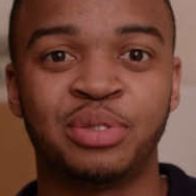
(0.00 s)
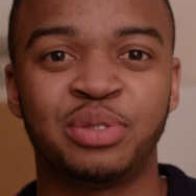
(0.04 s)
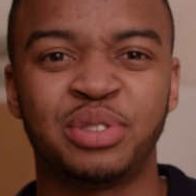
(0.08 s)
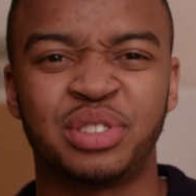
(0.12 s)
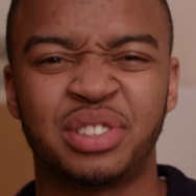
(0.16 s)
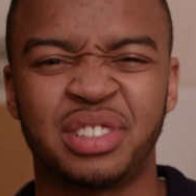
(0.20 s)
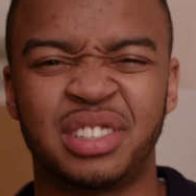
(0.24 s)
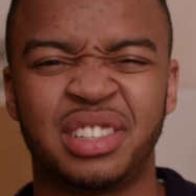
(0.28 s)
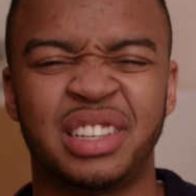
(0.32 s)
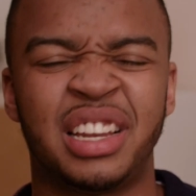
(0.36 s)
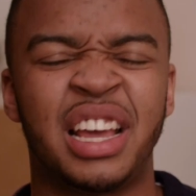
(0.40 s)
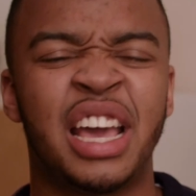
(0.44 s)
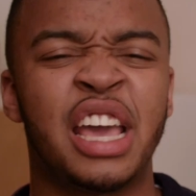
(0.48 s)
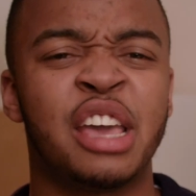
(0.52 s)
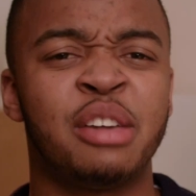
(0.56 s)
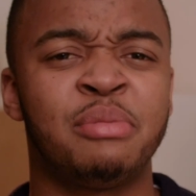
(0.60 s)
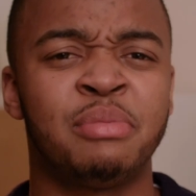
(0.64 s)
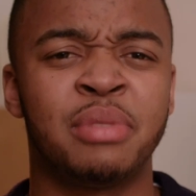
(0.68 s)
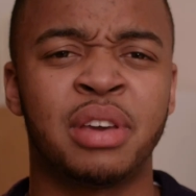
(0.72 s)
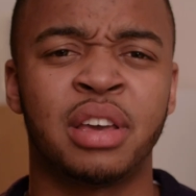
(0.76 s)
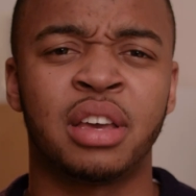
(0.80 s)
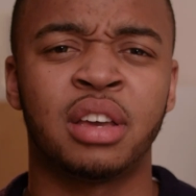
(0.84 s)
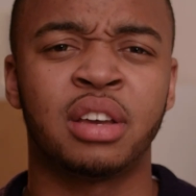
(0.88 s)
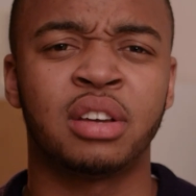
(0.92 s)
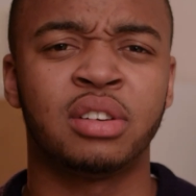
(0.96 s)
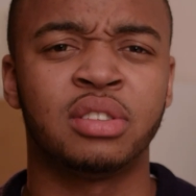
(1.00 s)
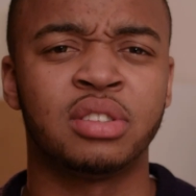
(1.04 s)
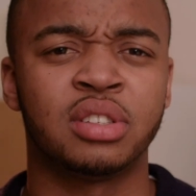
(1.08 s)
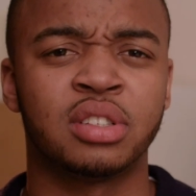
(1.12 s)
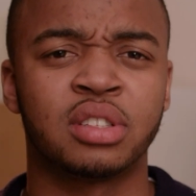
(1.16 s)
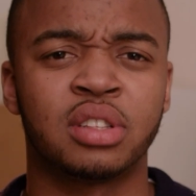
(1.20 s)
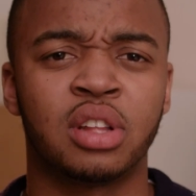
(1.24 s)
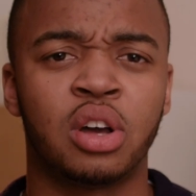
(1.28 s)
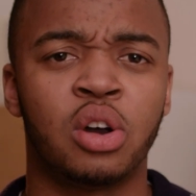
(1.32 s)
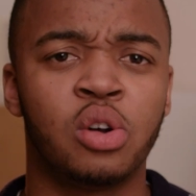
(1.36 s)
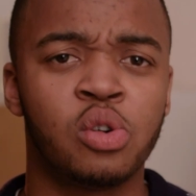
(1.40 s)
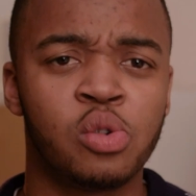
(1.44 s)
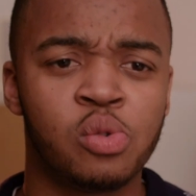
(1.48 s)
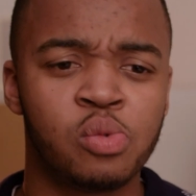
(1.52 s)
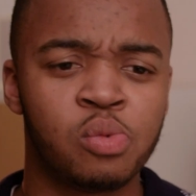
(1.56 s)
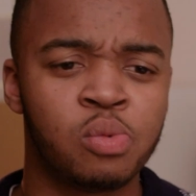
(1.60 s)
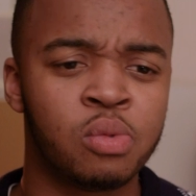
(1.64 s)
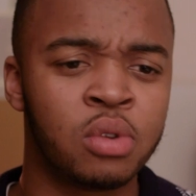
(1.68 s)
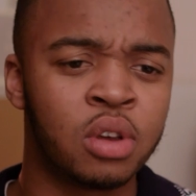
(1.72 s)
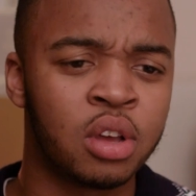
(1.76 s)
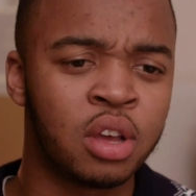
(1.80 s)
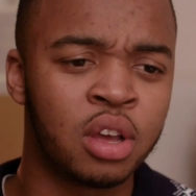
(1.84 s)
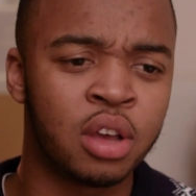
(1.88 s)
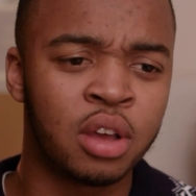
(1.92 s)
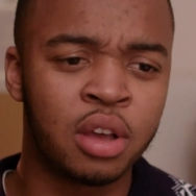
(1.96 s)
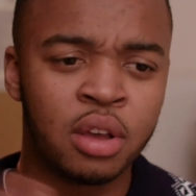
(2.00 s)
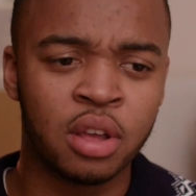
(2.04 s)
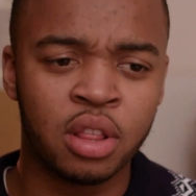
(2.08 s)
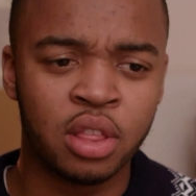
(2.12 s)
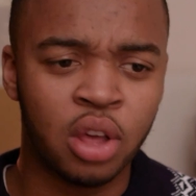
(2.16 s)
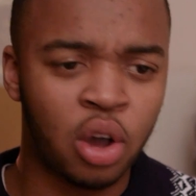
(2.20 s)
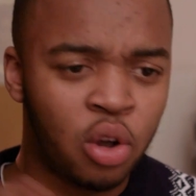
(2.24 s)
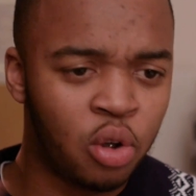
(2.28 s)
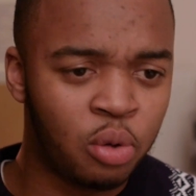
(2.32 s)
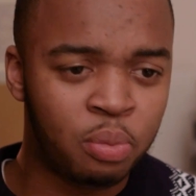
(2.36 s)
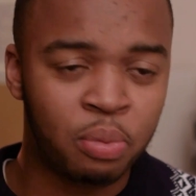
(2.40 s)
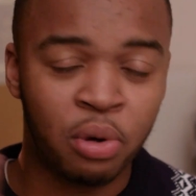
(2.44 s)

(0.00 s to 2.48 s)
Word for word: was a nightmare because the whole the whole